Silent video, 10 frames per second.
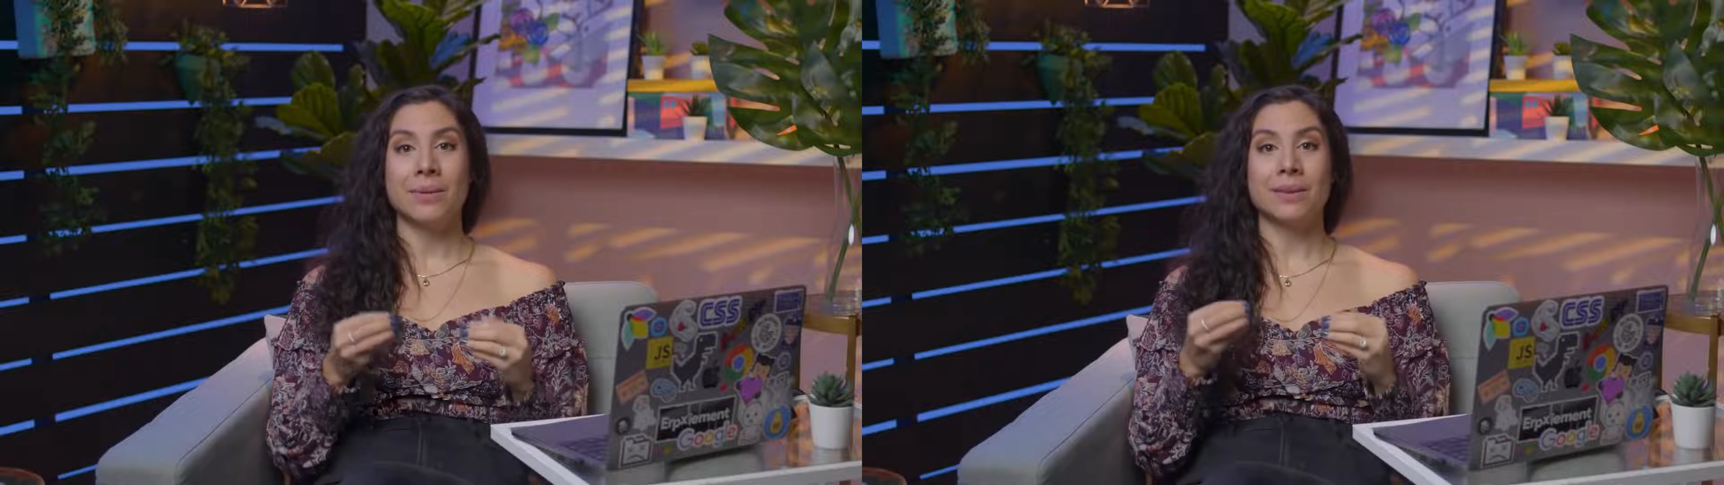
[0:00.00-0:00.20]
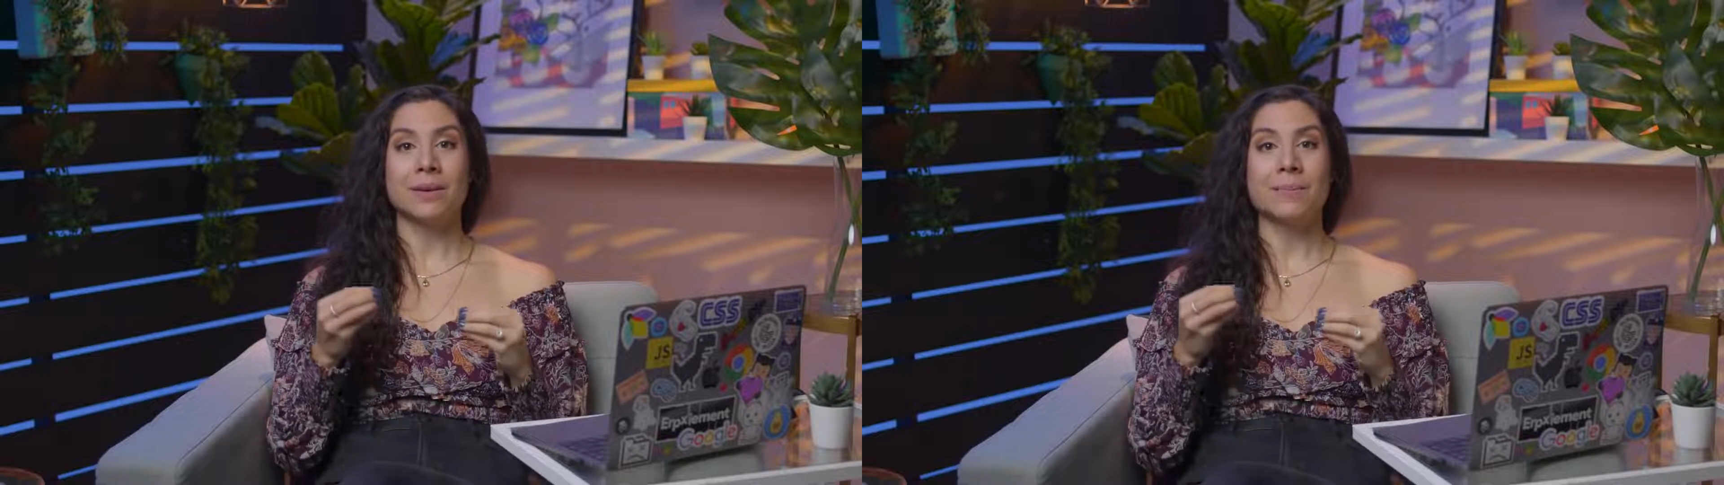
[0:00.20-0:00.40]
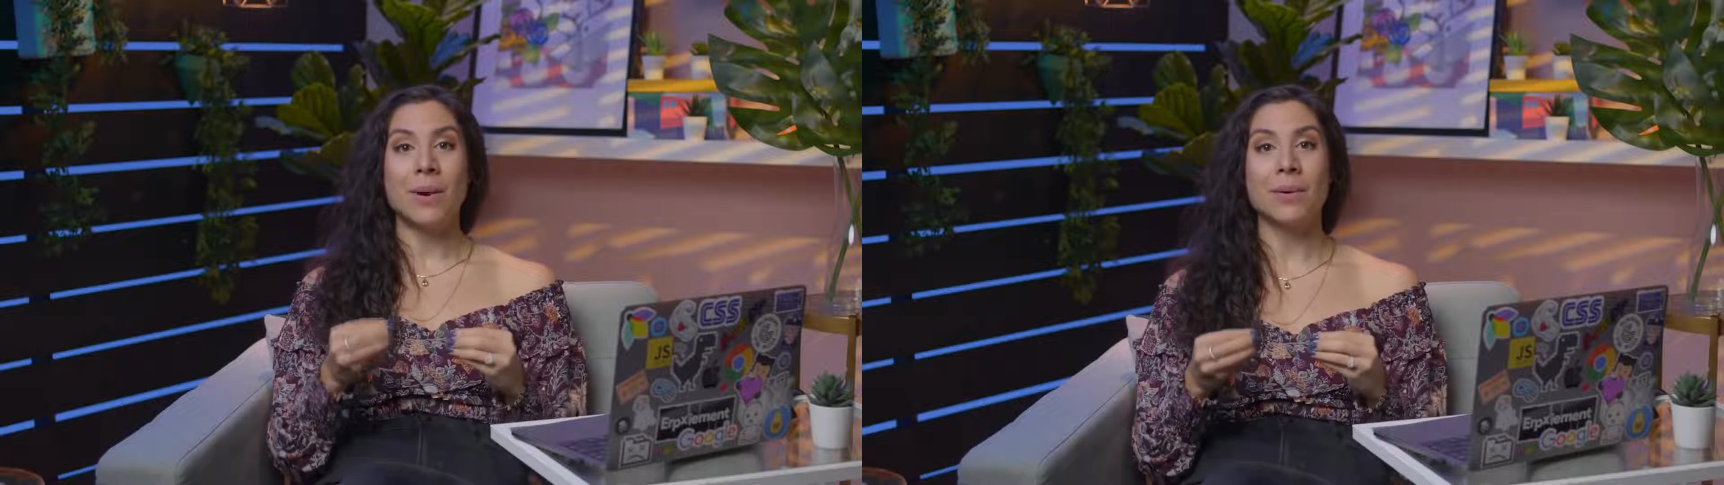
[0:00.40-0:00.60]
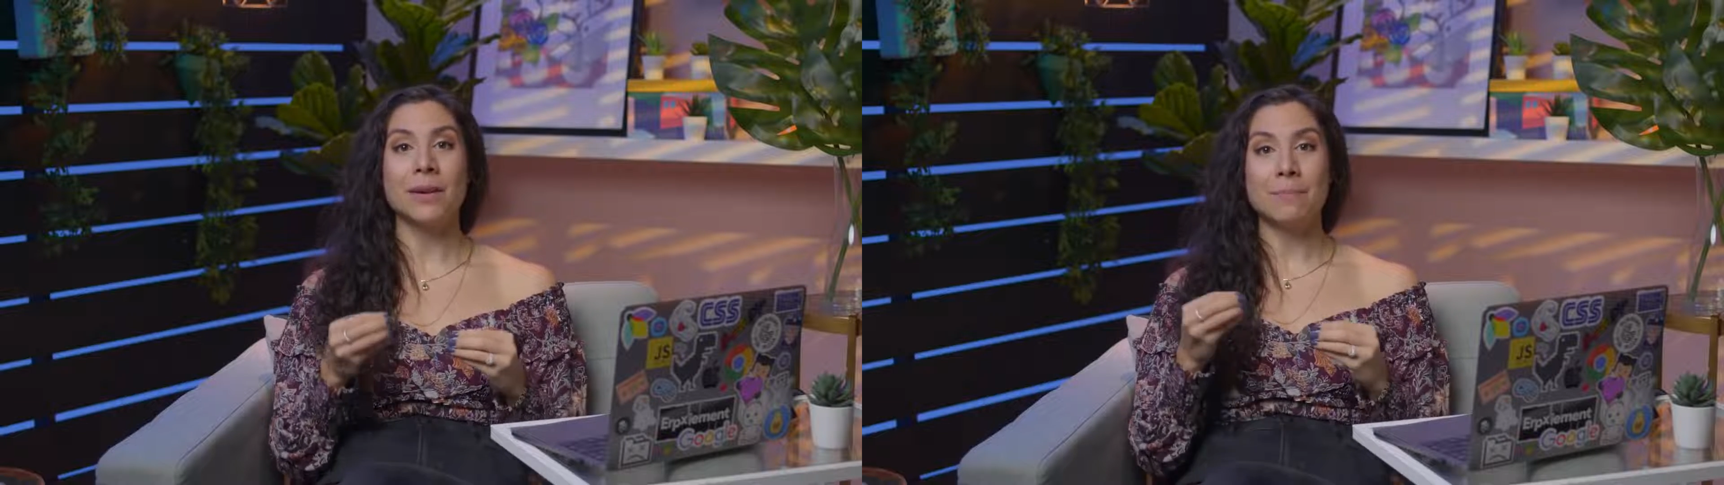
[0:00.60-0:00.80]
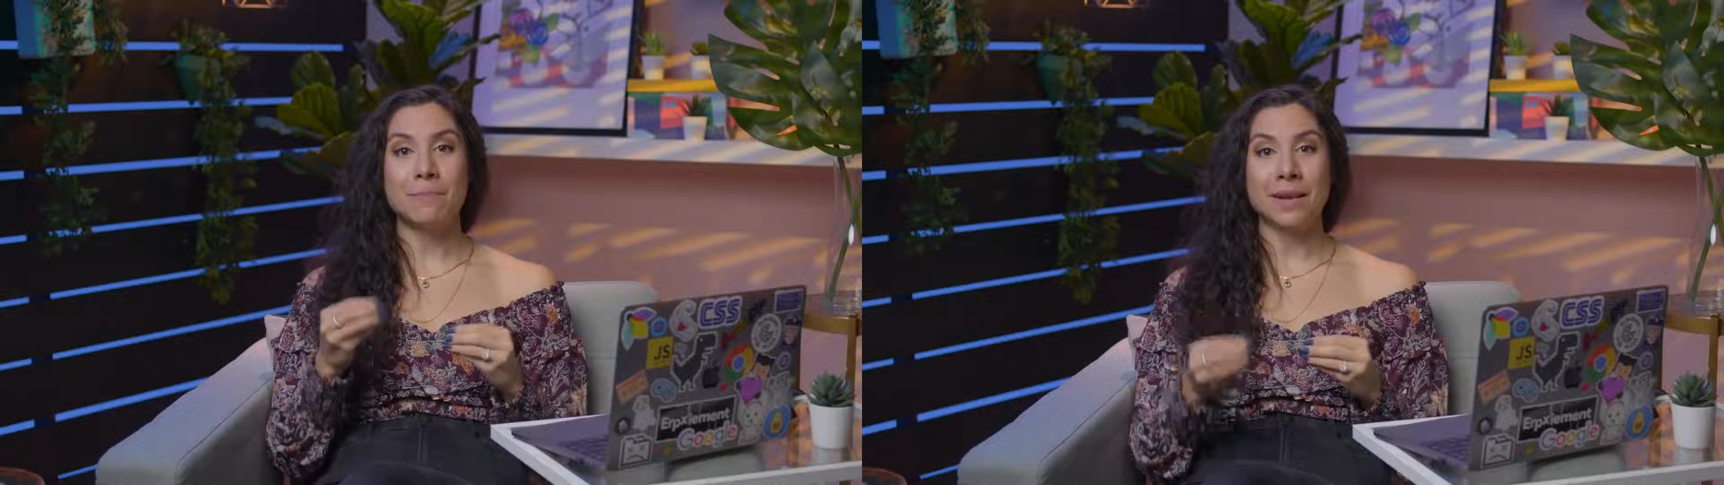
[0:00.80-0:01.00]
with
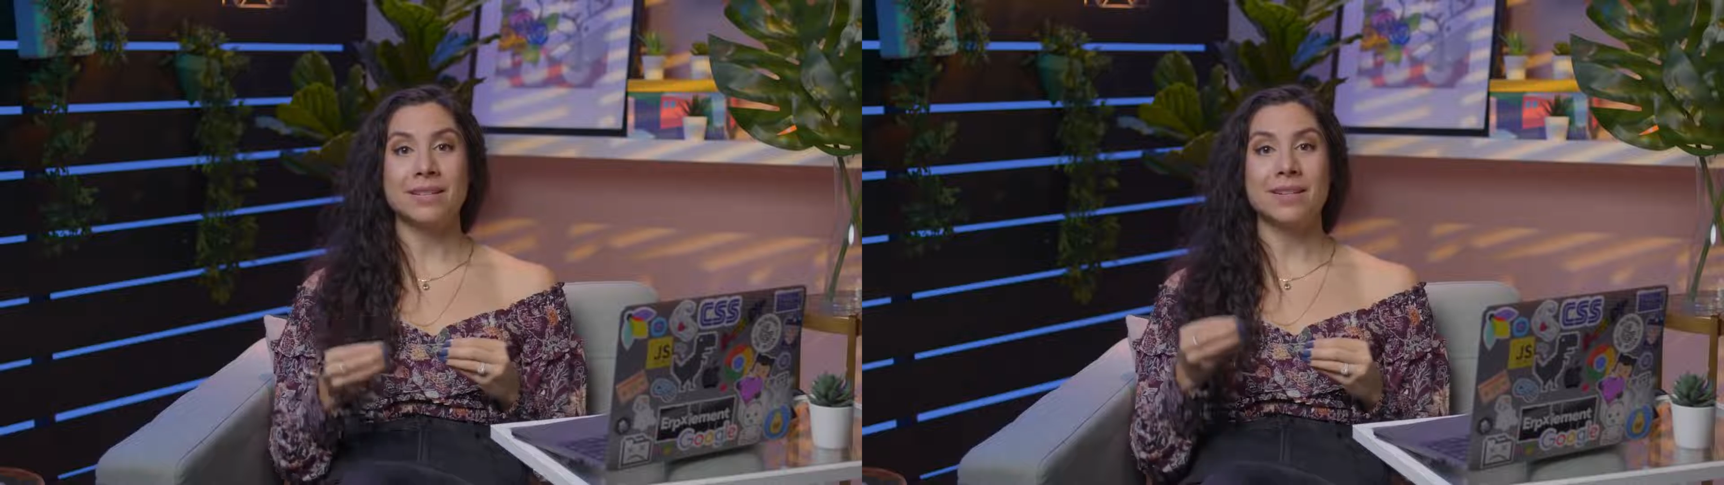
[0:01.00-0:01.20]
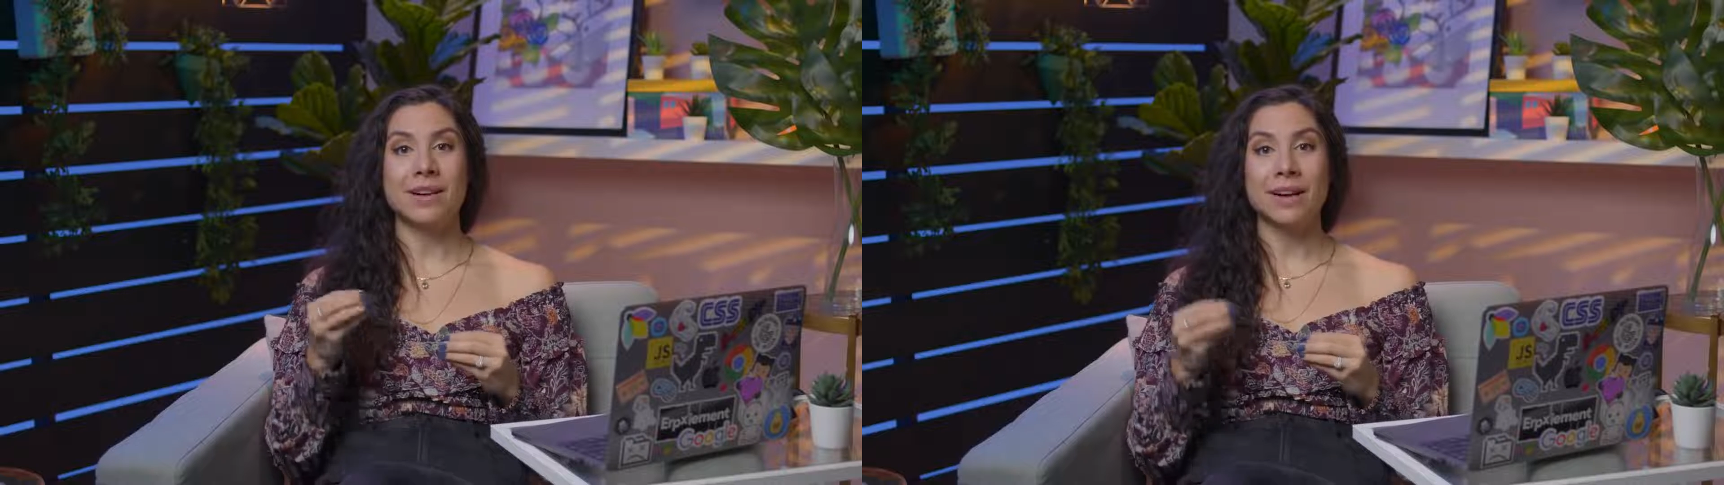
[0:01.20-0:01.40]
component-based